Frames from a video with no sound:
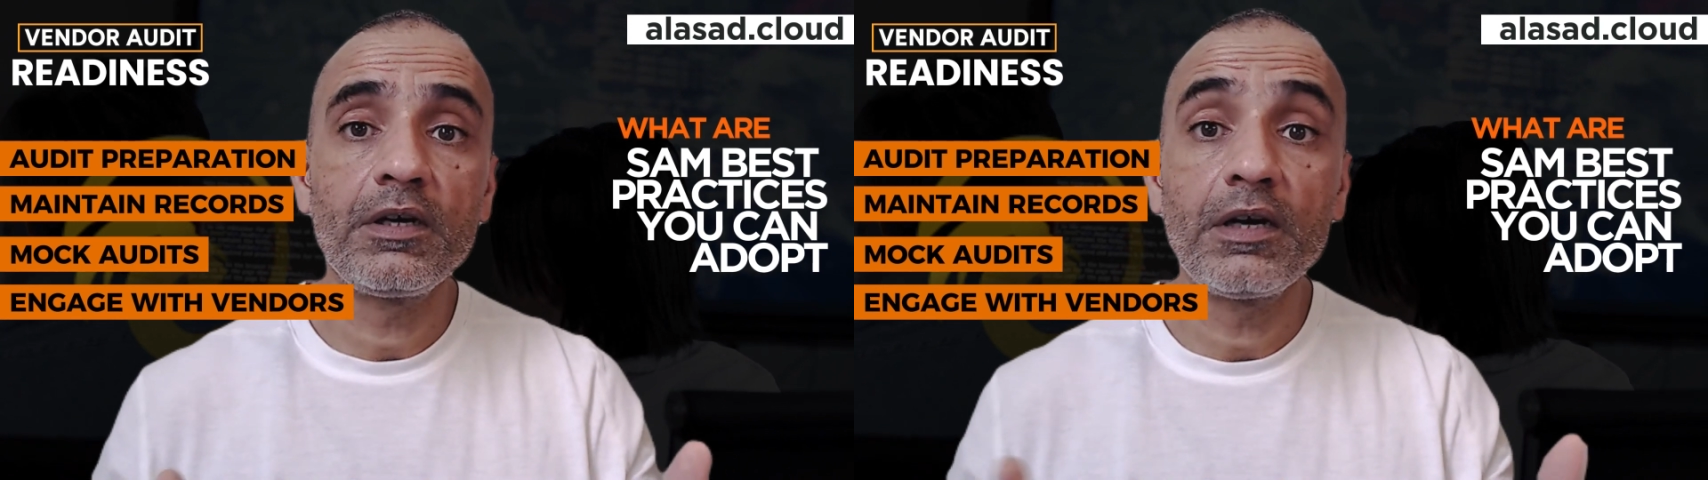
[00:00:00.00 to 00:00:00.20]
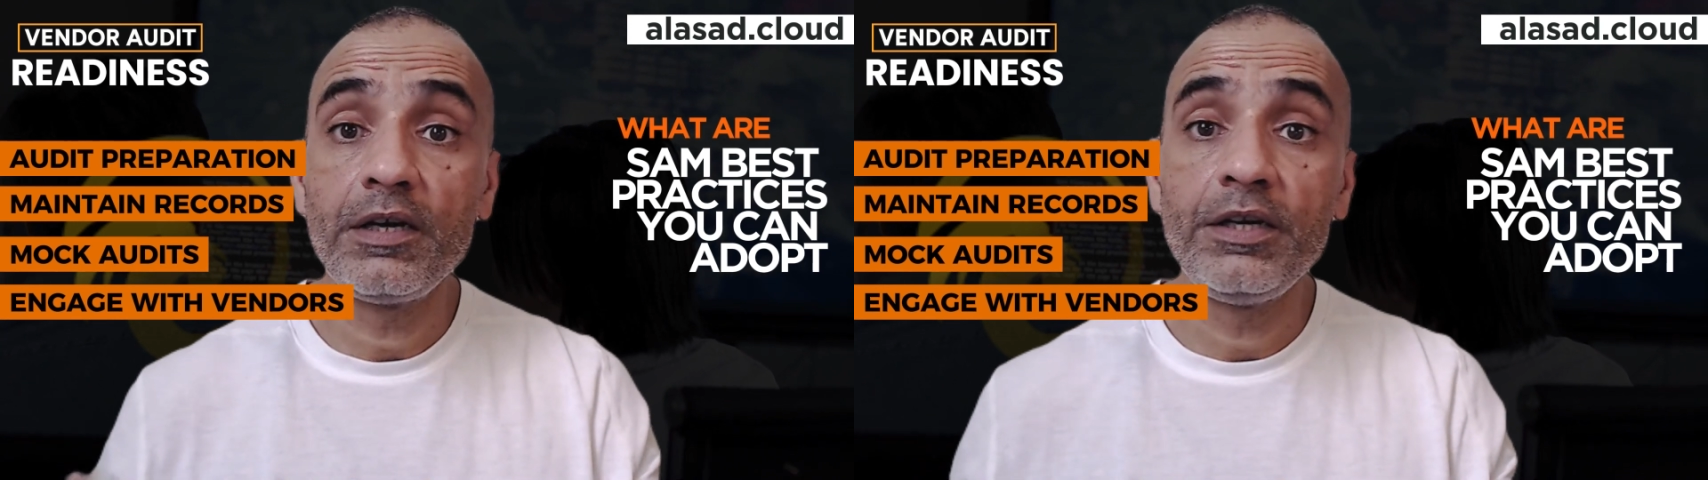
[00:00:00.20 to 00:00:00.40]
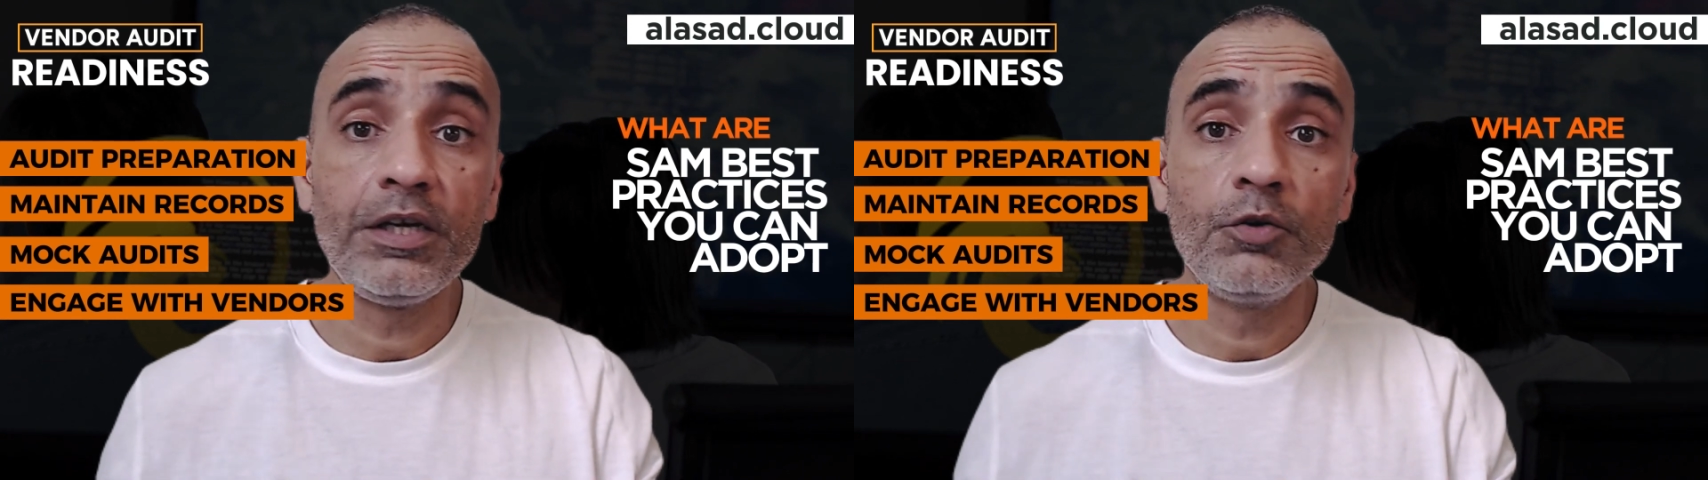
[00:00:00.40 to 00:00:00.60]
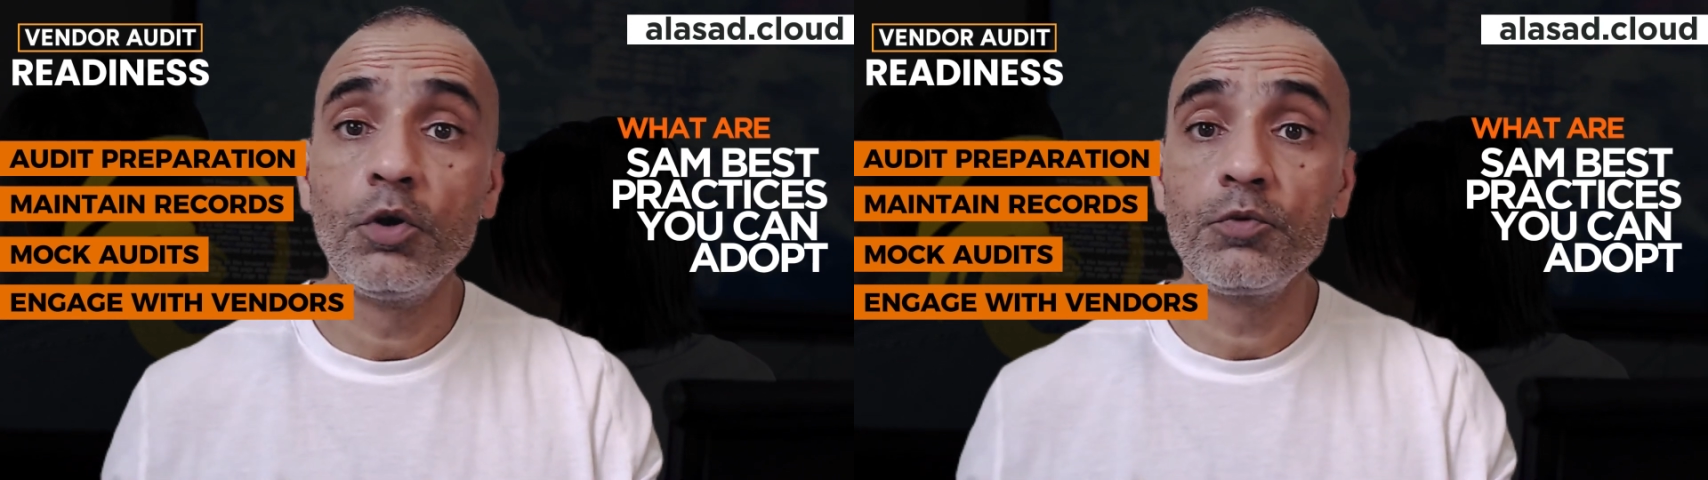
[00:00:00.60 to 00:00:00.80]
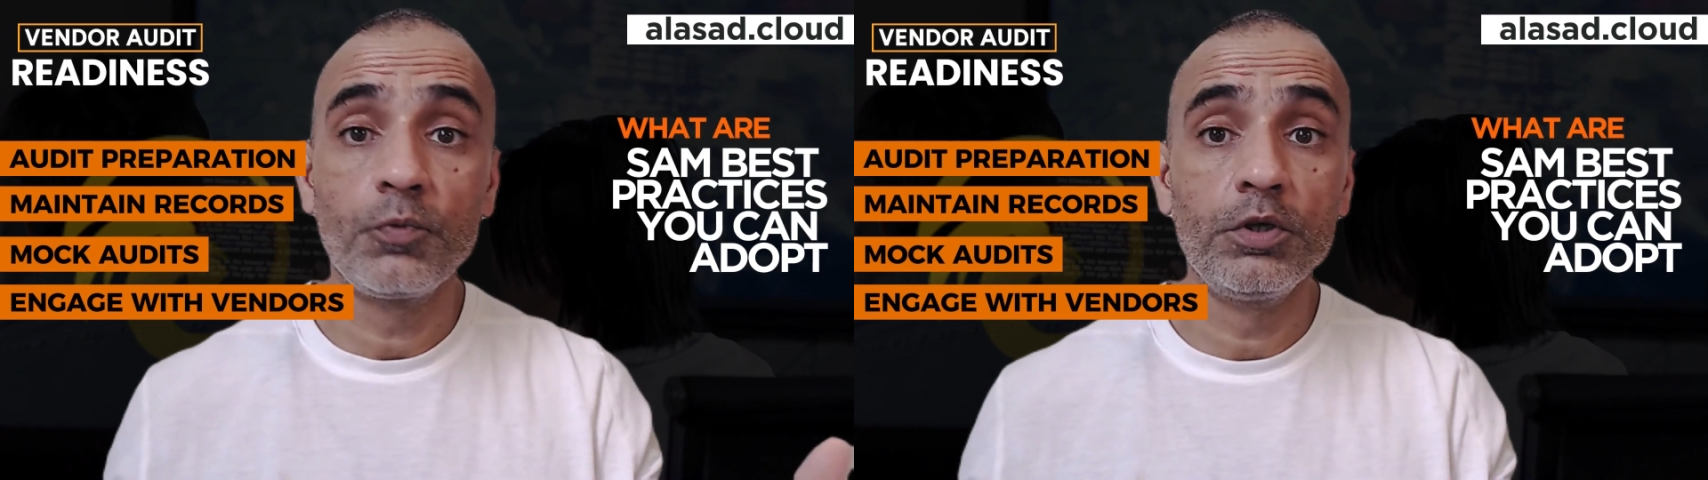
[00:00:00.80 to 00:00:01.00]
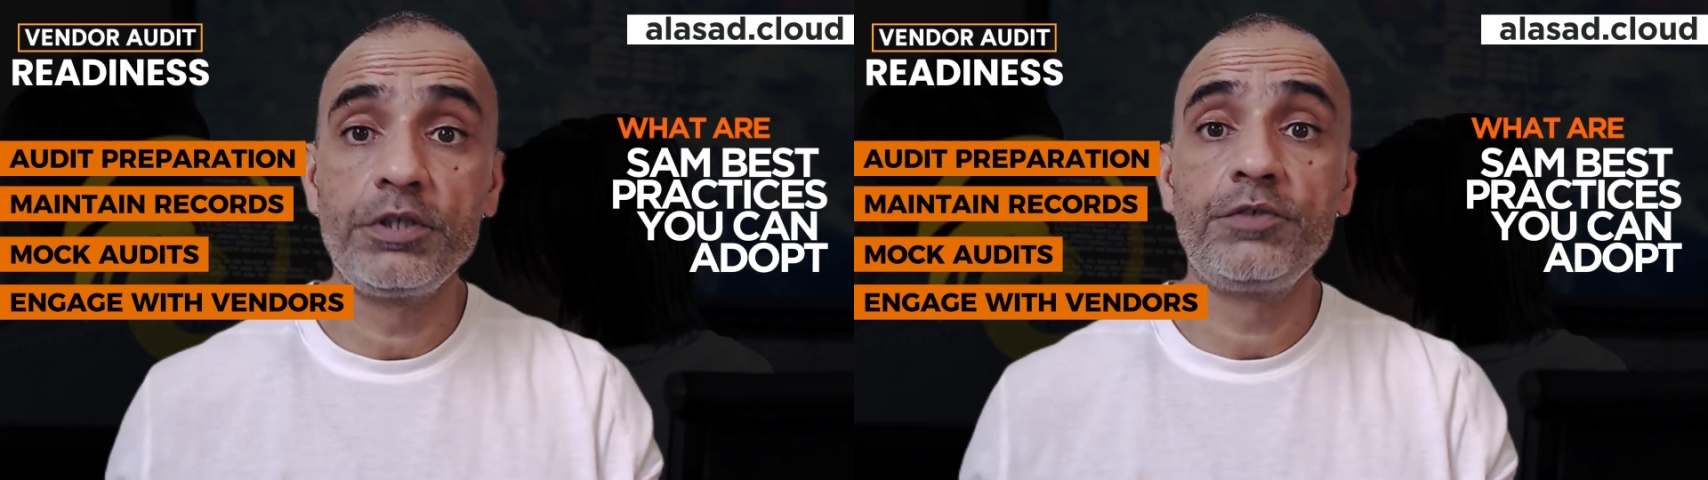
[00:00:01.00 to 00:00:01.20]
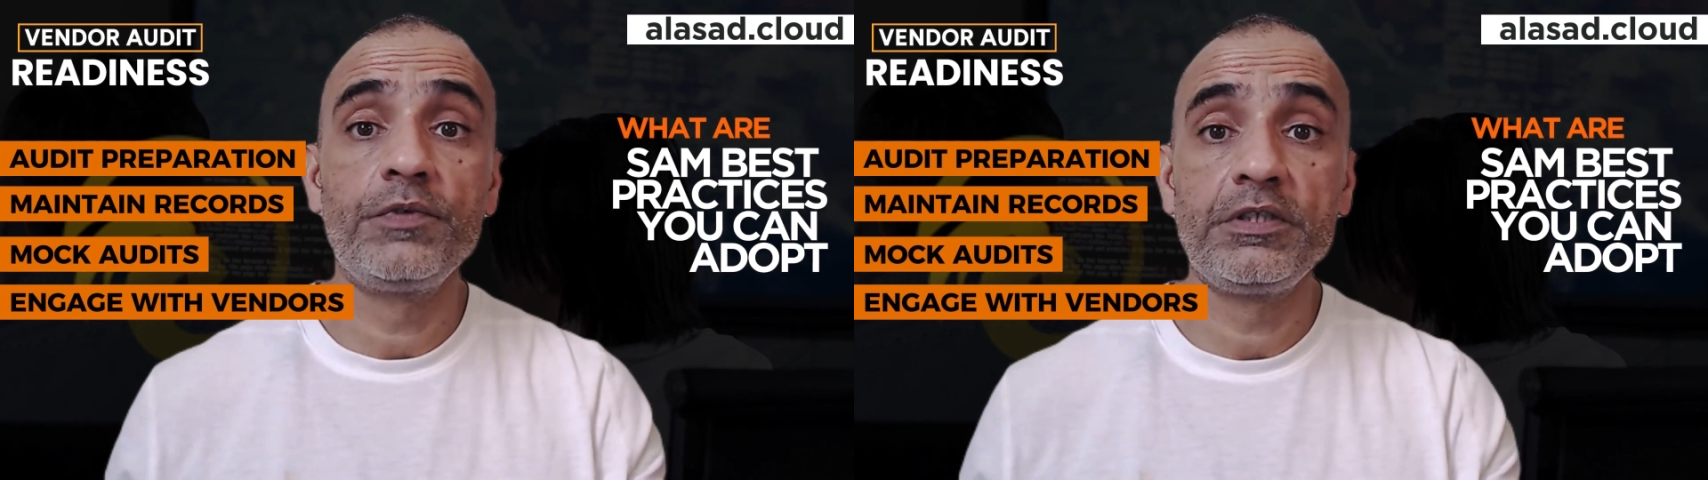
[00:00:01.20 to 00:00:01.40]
in hot waters, for